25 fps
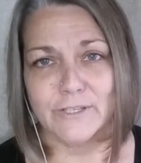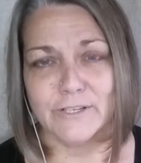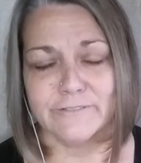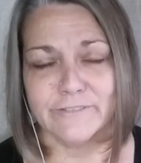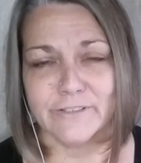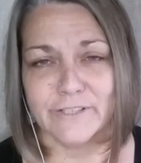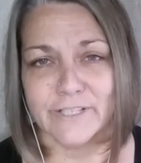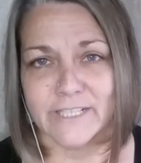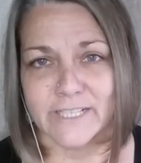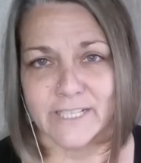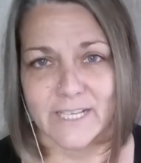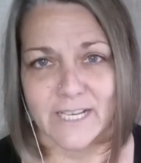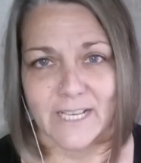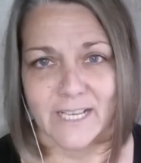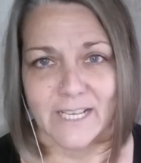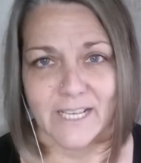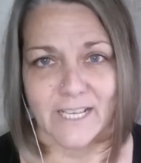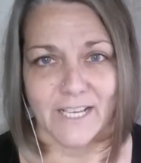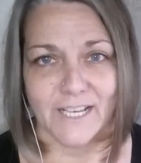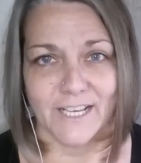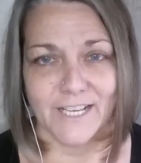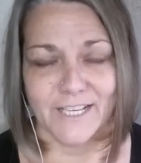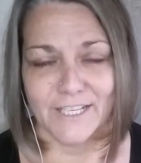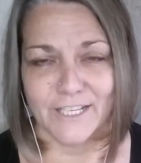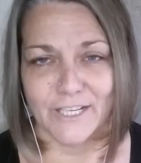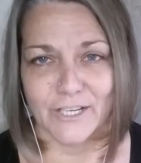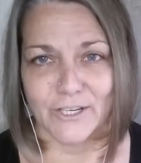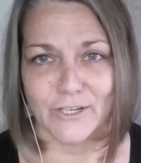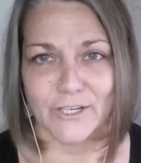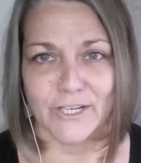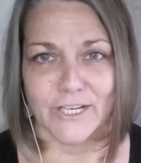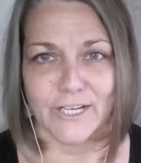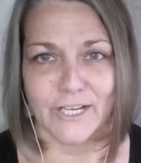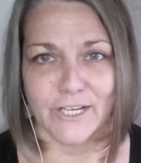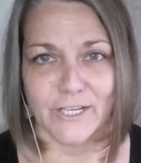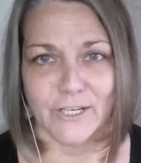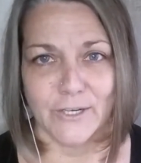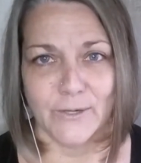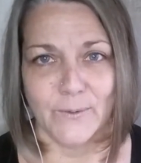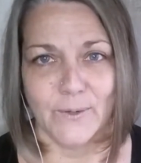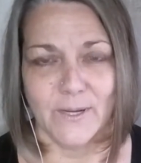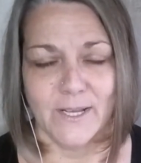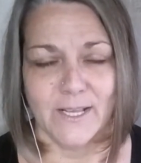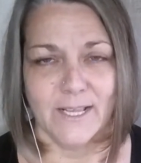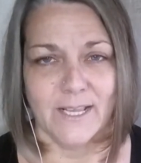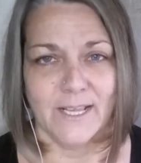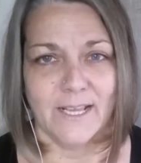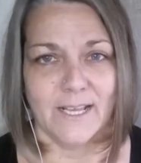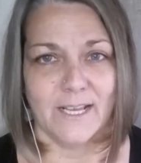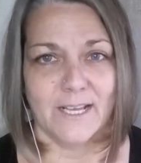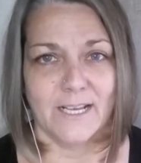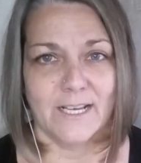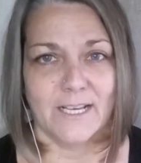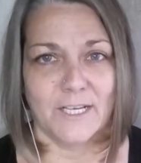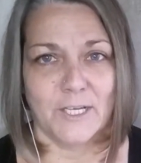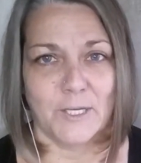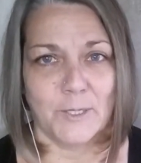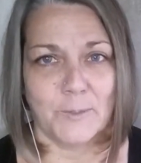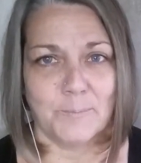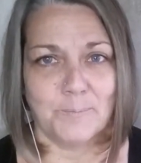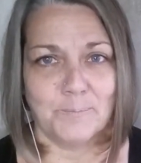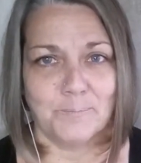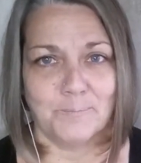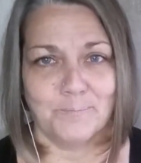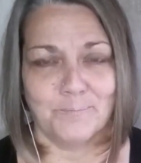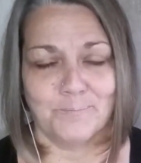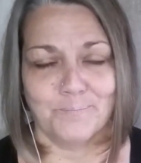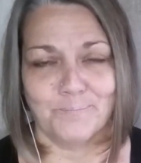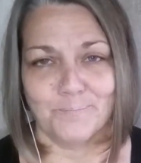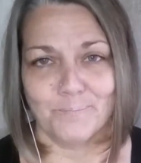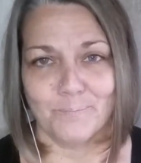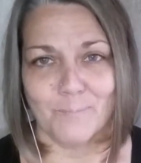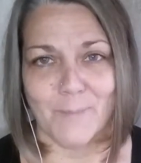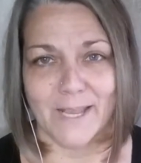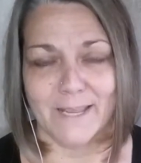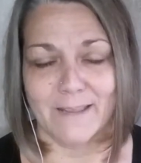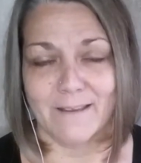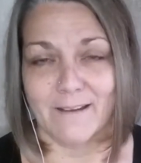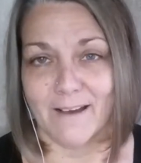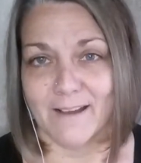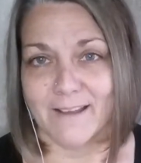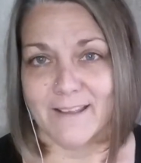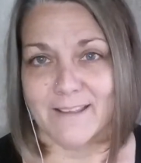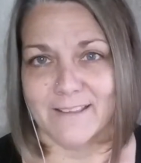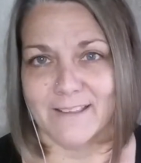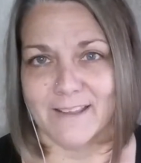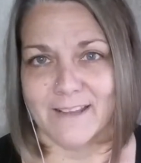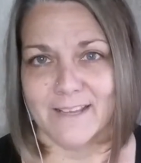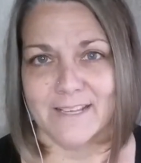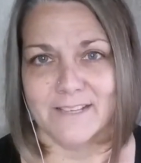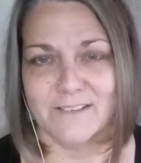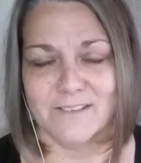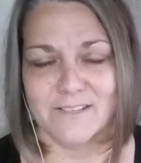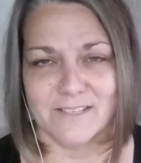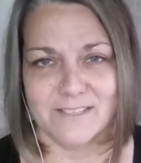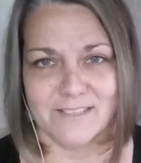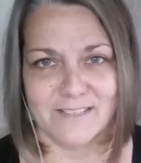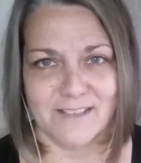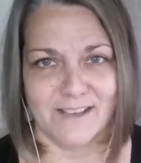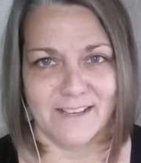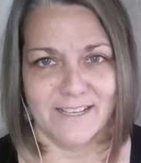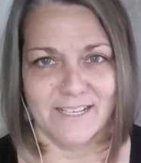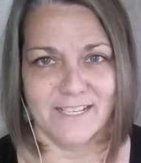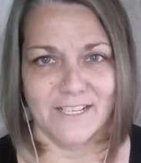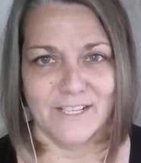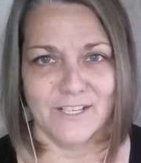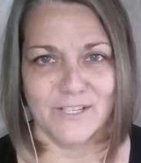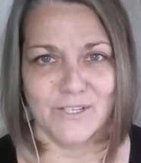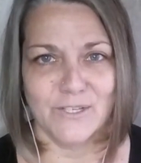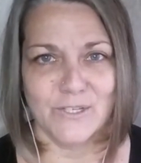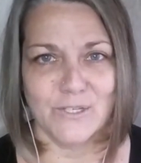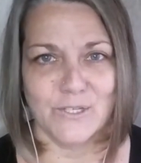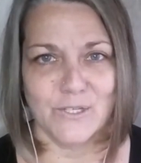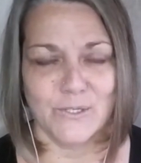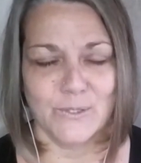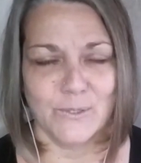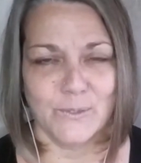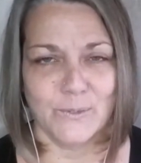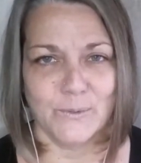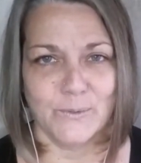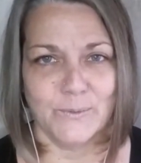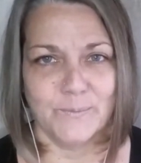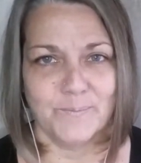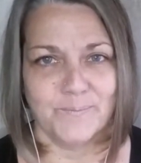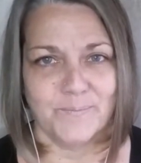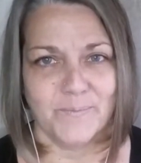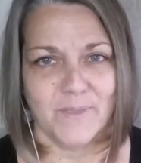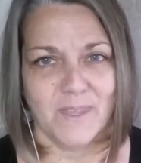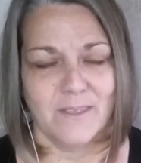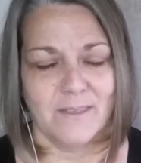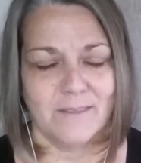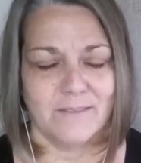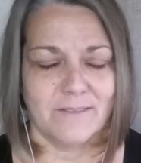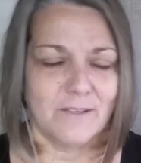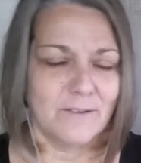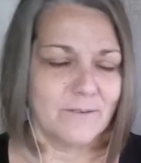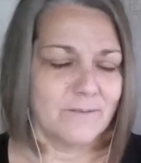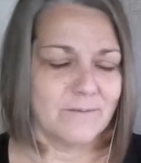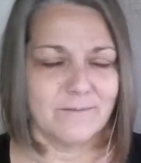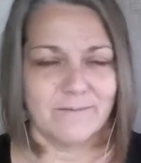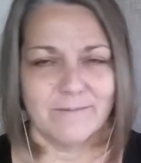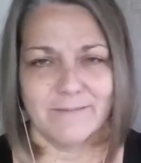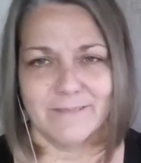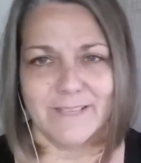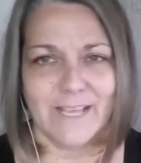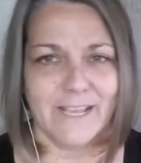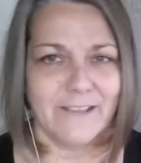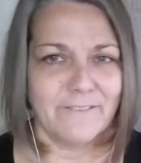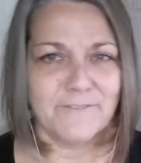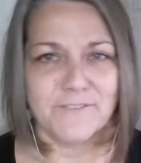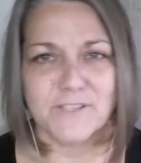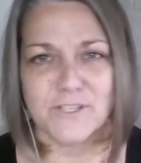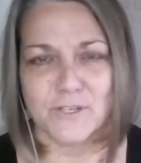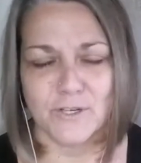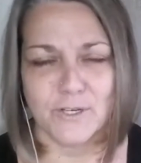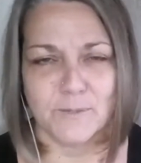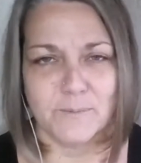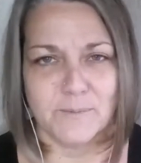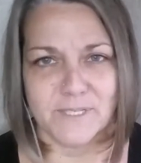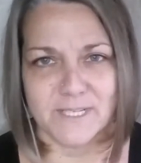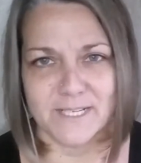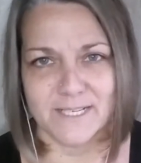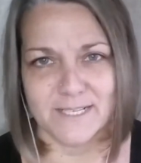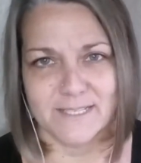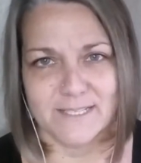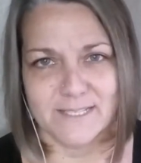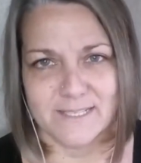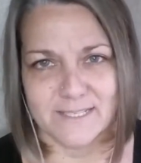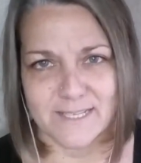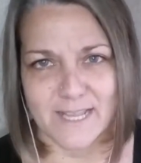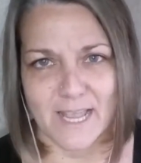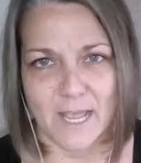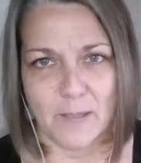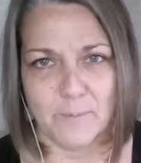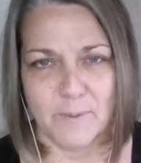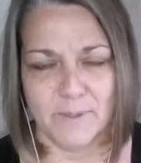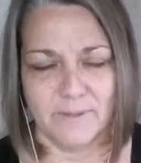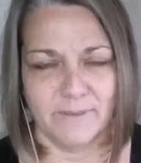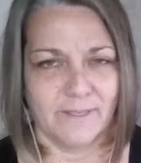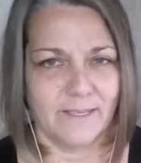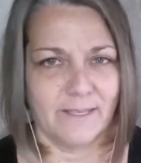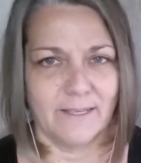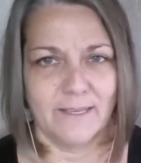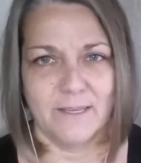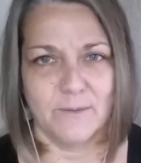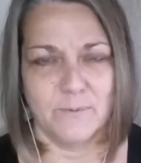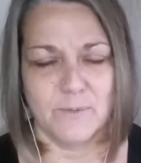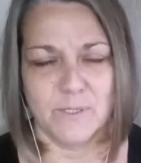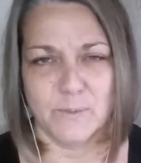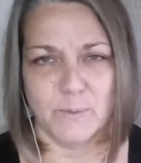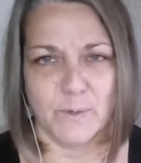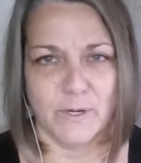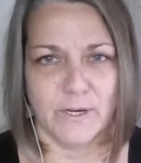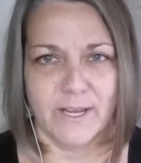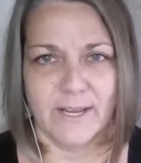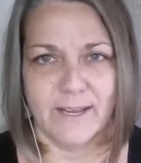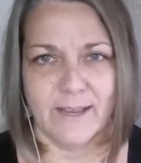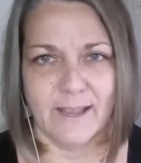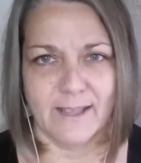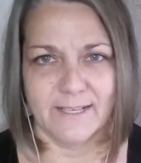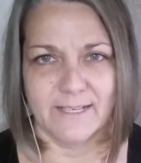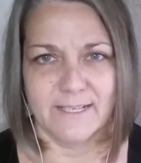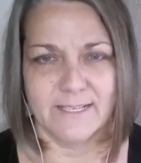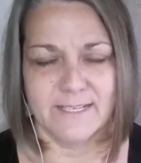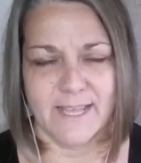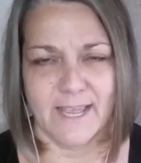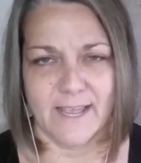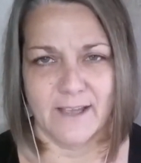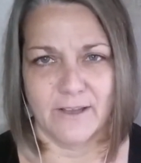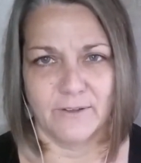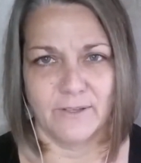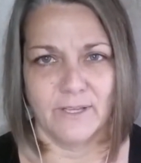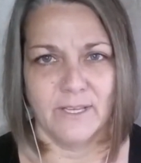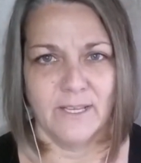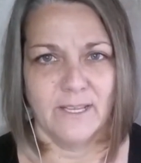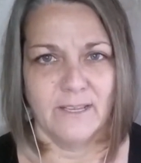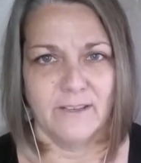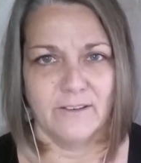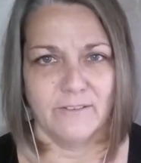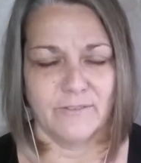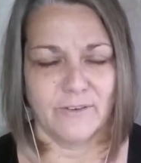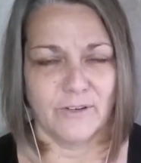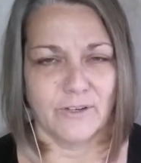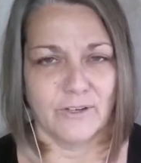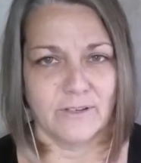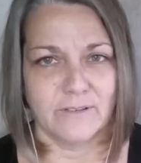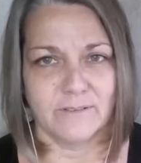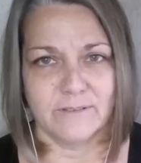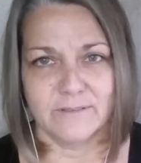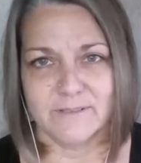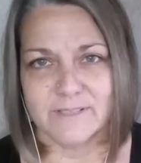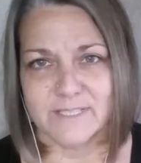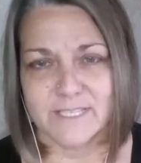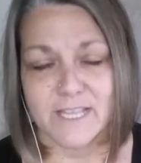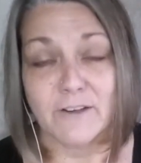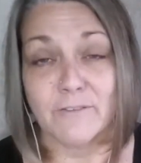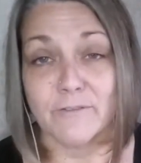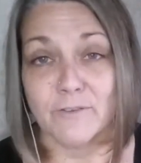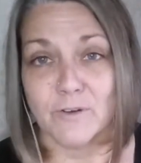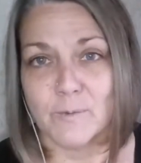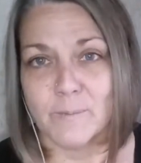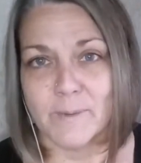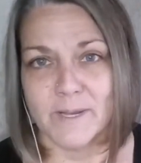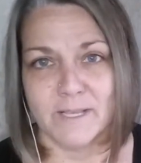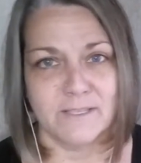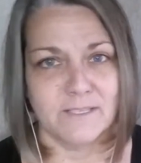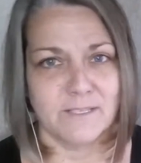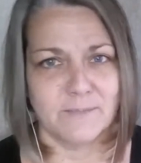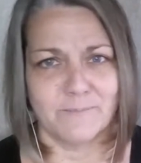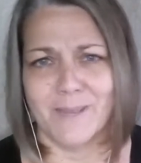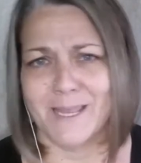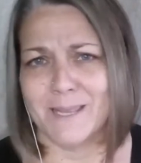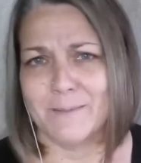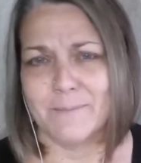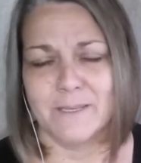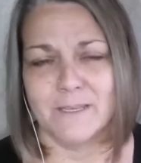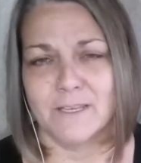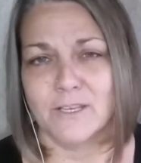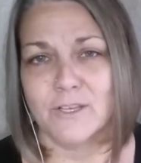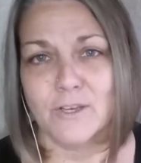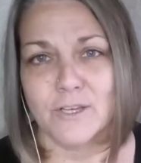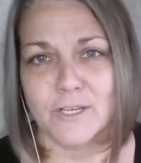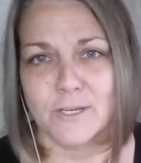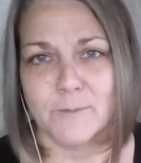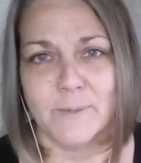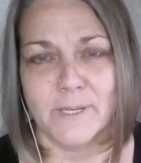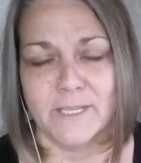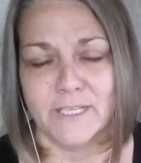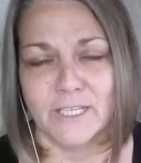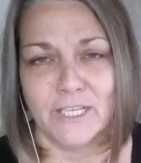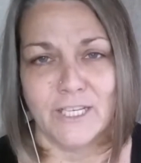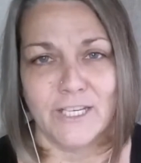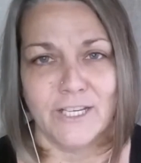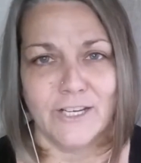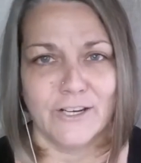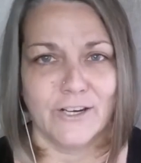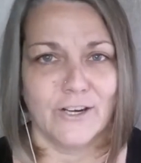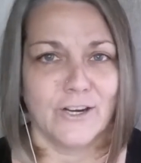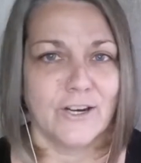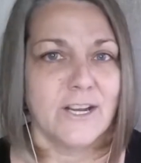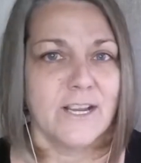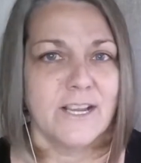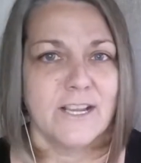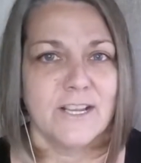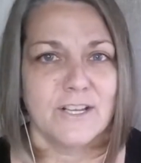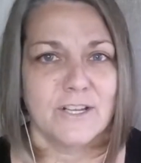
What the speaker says: over a year ago, my guy and I decided to, the life circumstances happened, like he was working out of town for several months, maybe it could have been a year.